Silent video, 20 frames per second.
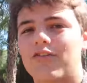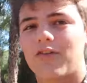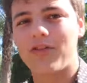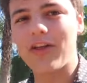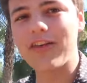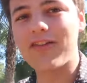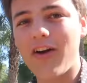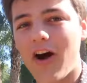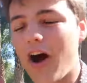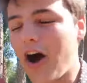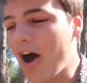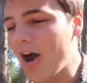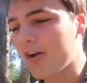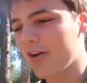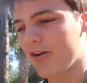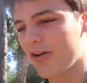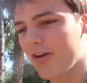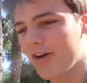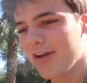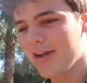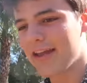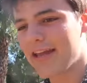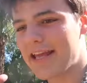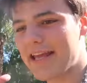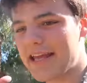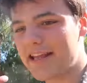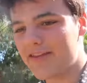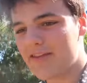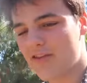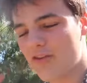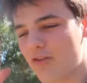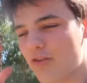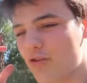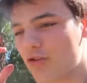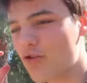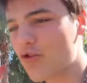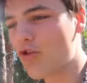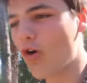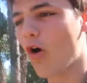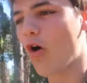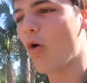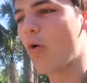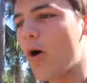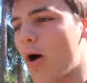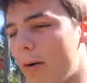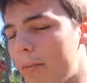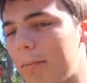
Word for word: So this otter eats so